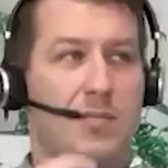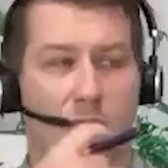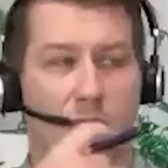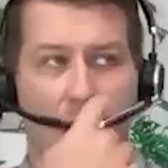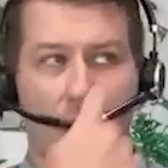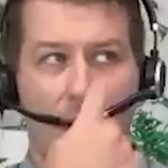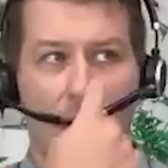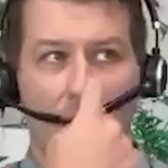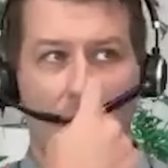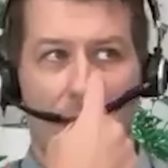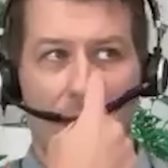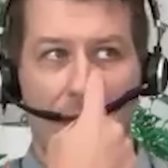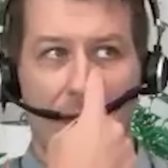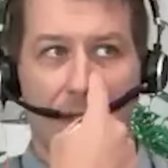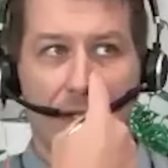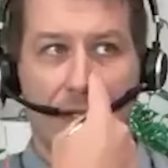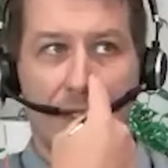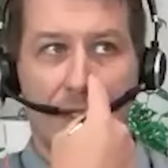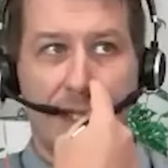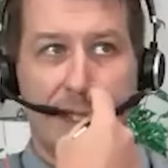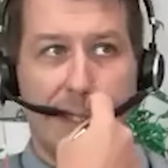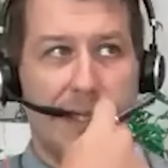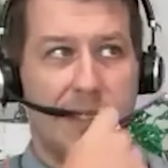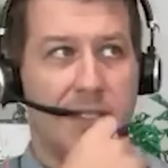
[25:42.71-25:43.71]
I think broadly what
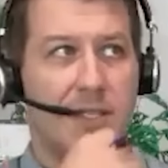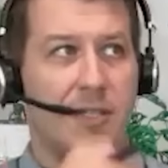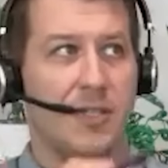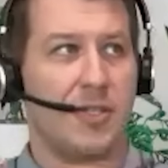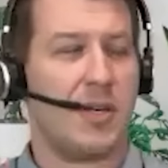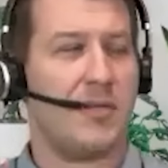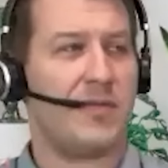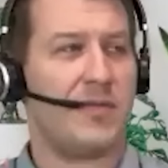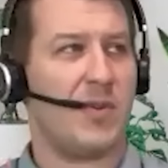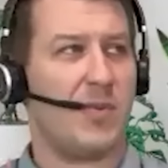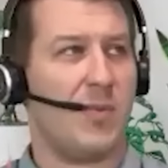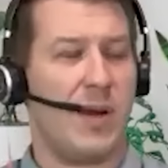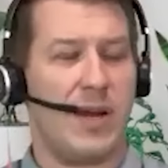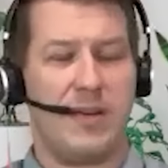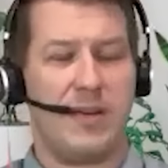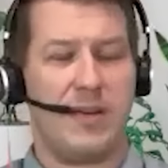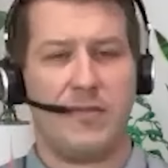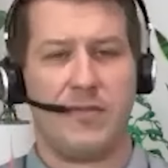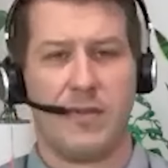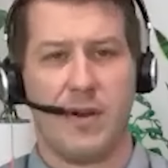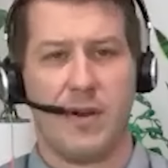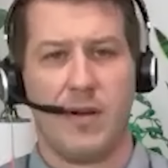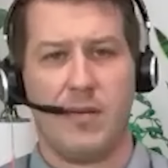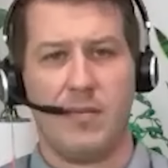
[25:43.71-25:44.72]
you're seeing is a shift away
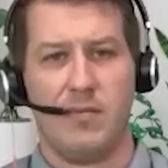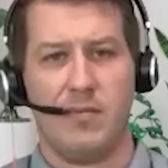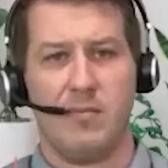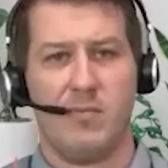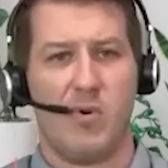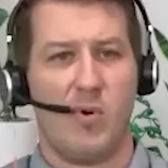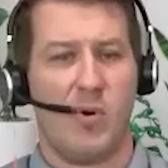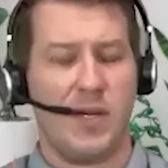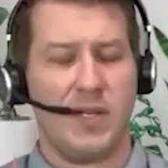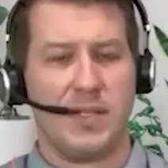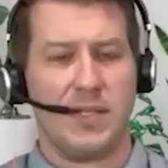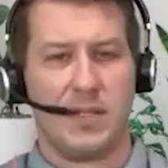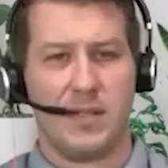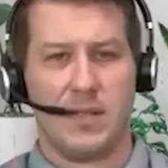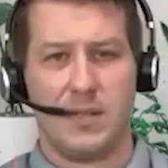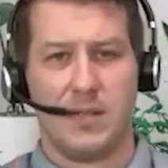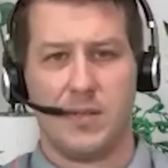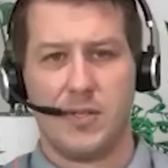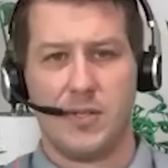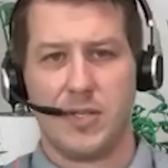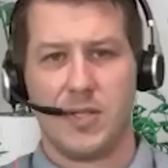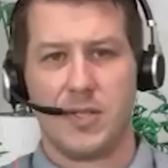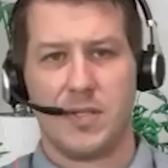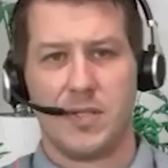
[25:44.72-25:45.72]
from point
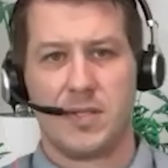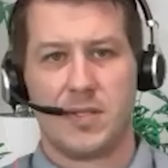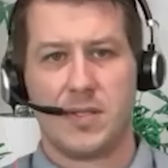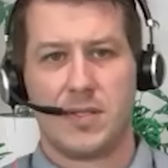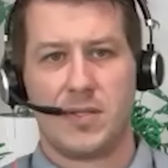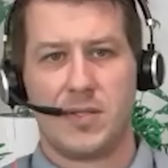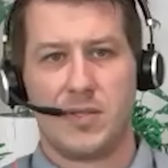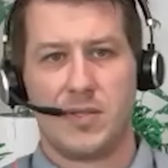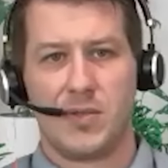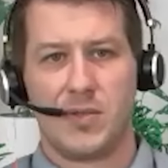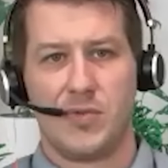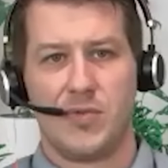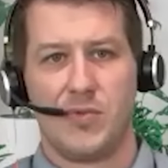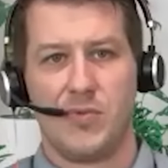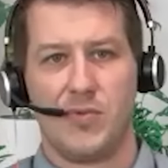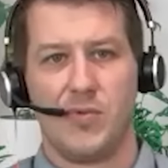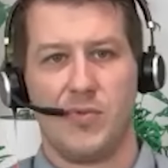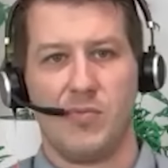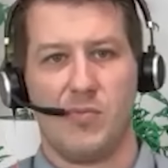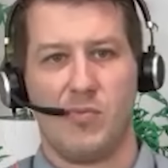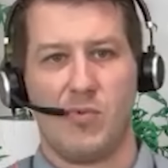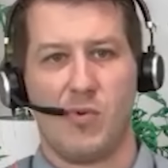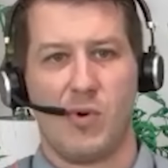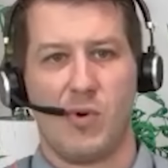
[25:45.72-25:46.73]
solutions
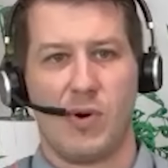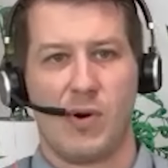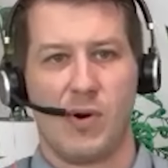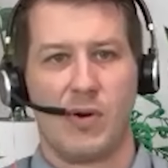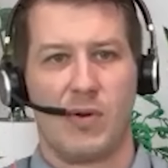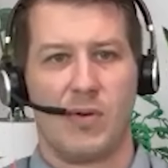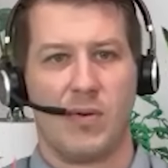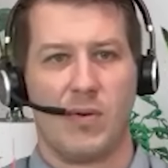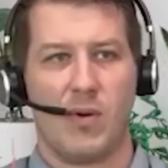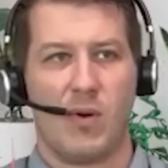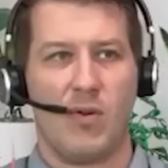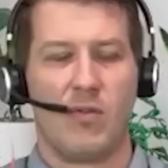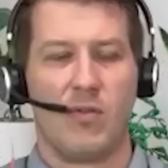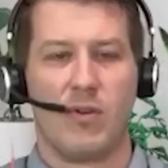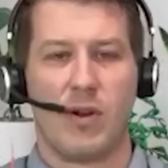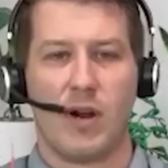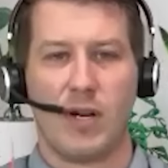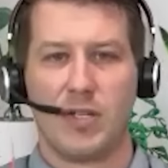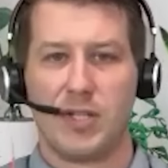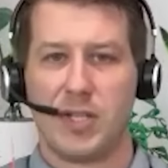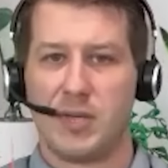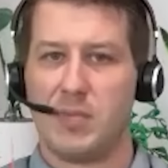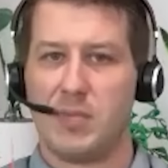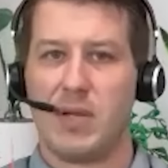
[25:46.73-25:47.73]
to more
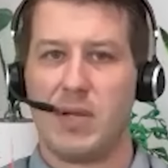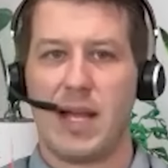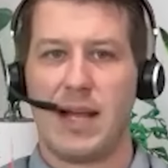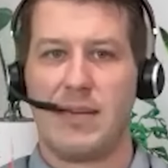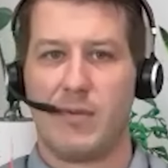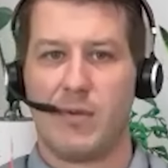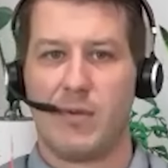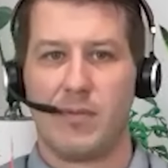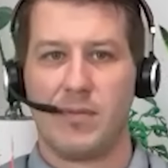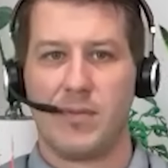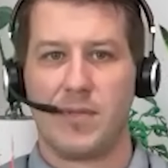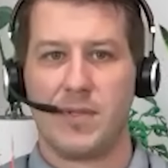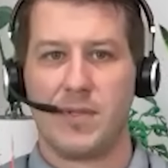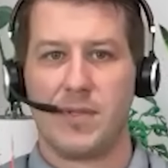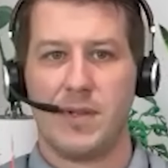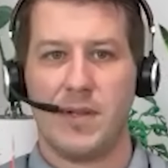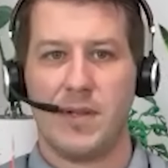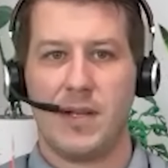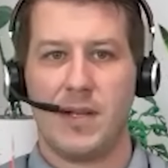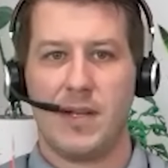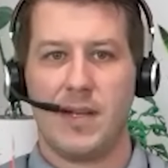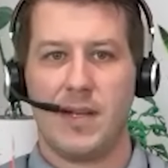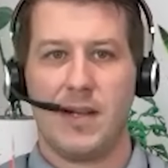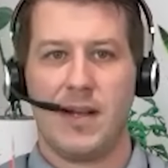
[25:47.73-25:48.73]
overarching platforms.
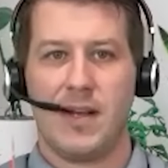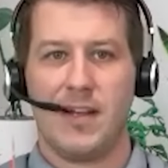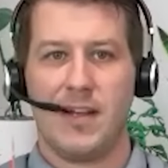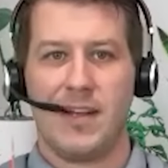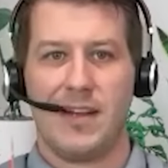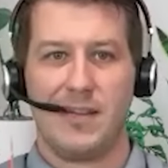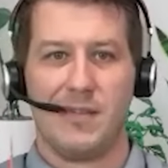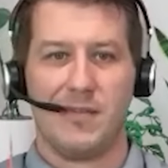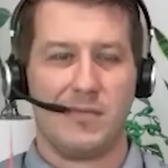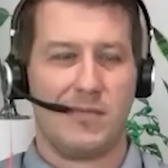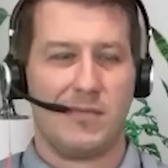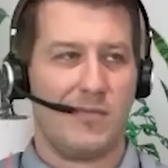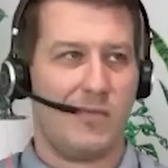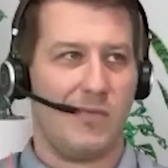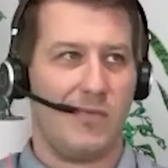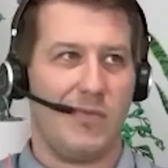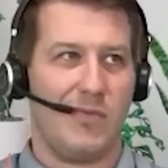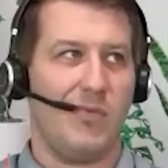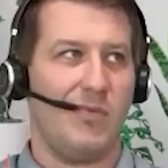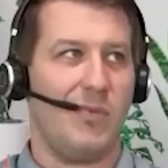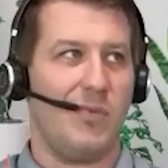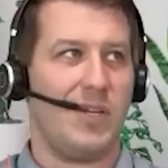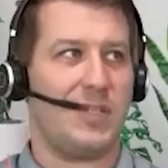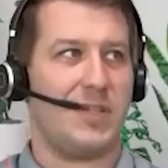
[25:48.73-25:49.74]
I think
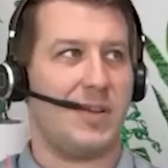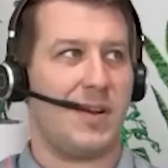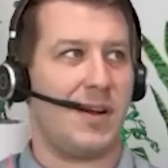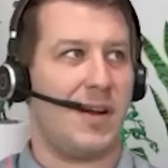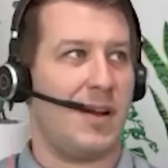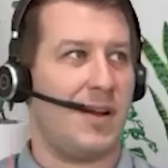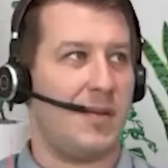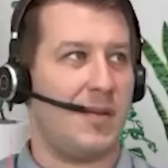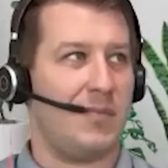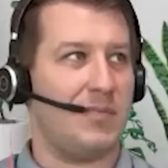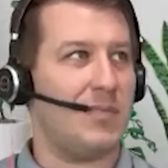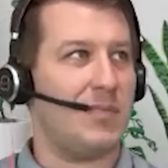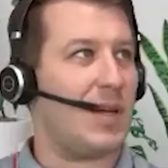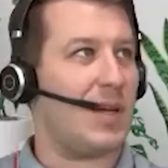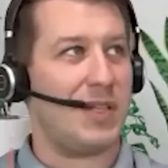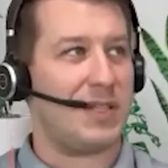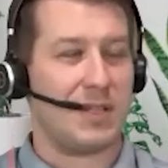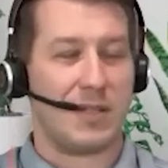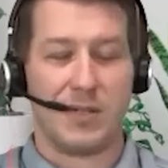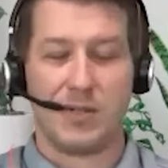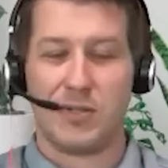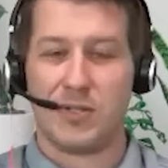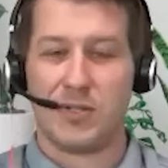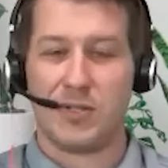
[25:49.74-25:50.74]
we saw a point
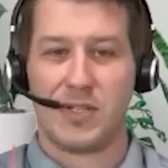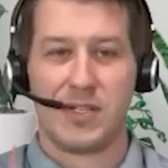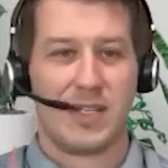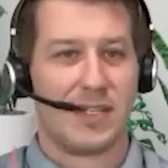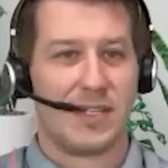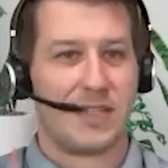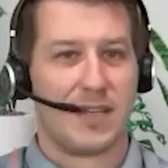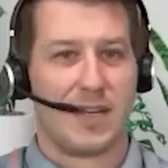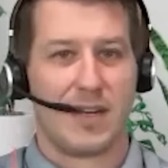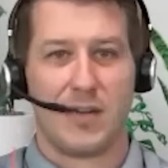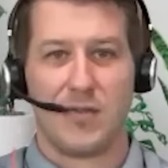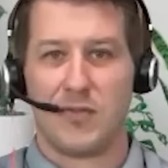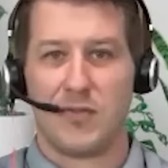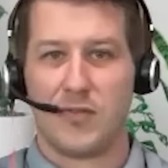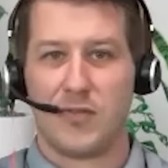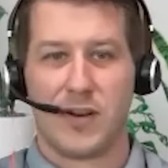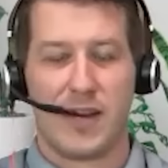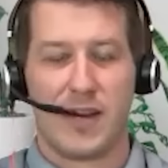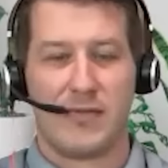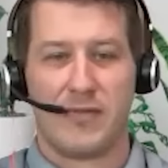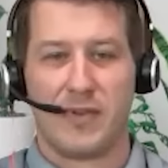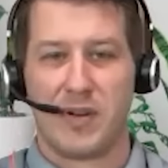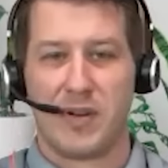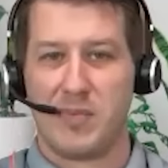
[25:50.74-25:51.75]
solution that solved
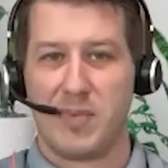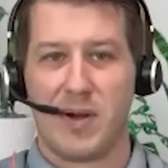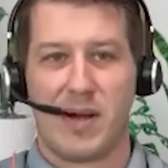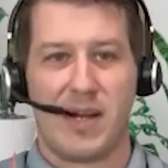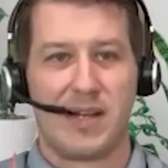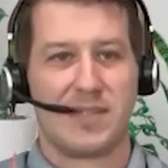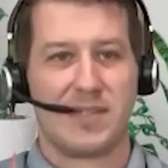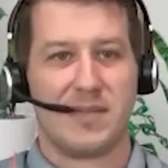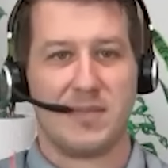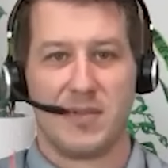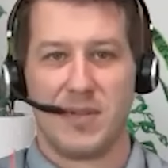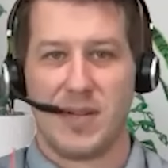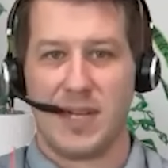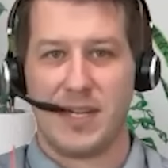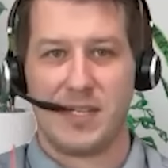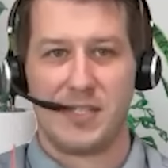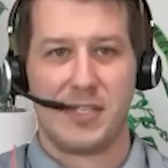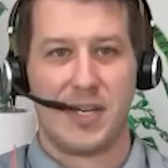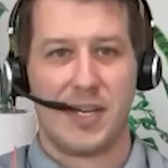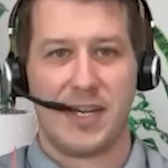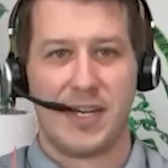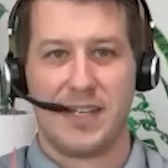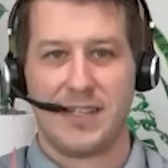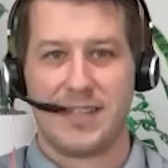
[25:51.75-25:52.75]
for every possible
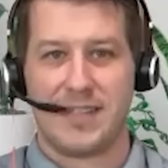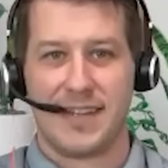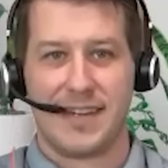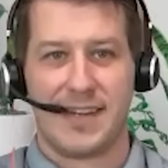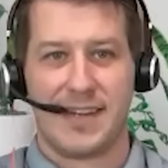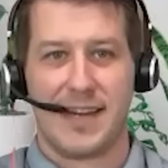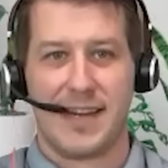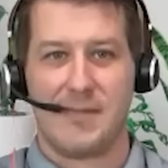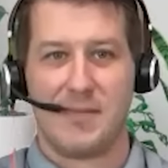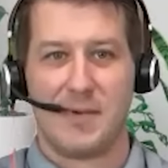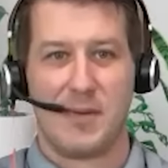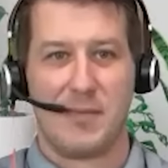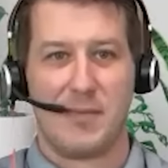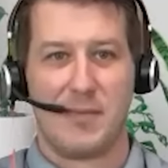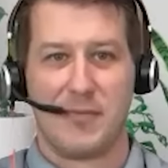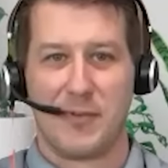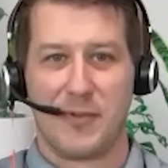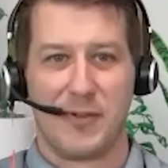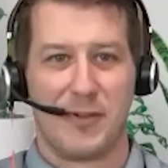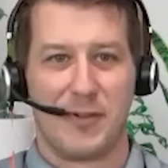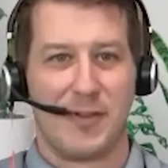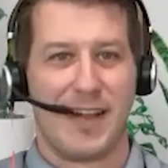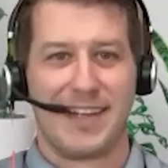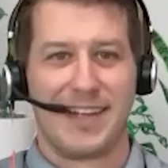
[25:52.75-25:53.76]
edge case that came up
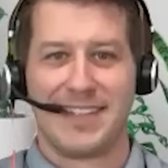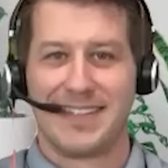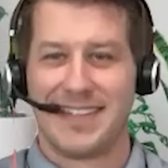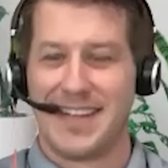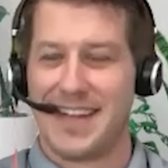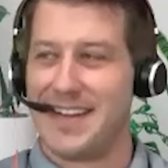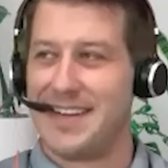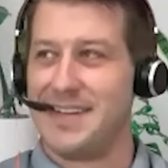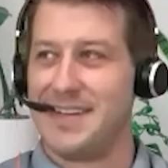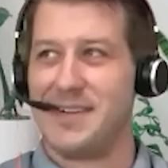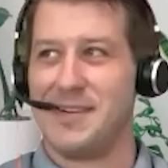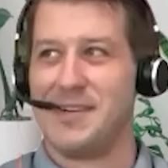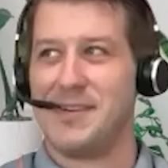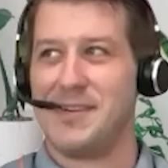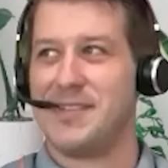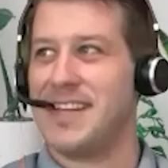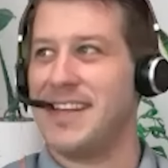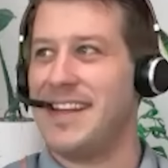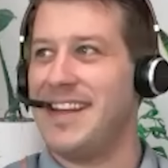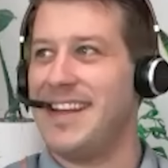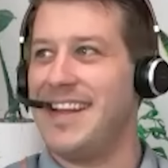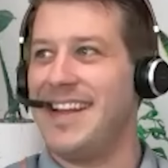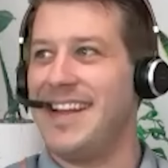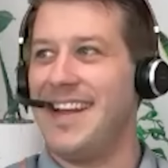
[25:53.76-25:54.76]
for the last 10 years.
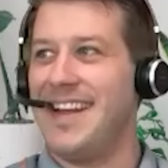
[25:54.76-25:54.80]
